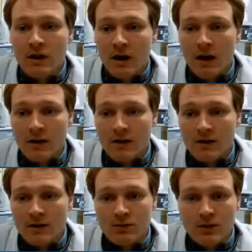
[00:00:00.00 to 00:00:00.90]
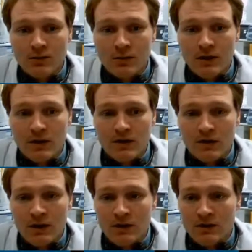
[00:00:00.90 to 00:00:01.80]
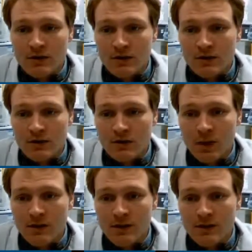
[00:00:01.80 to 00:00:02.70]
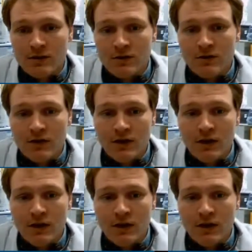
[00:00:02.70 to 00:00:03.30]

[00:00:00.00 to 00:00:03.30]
and this will just be an introduction to my research career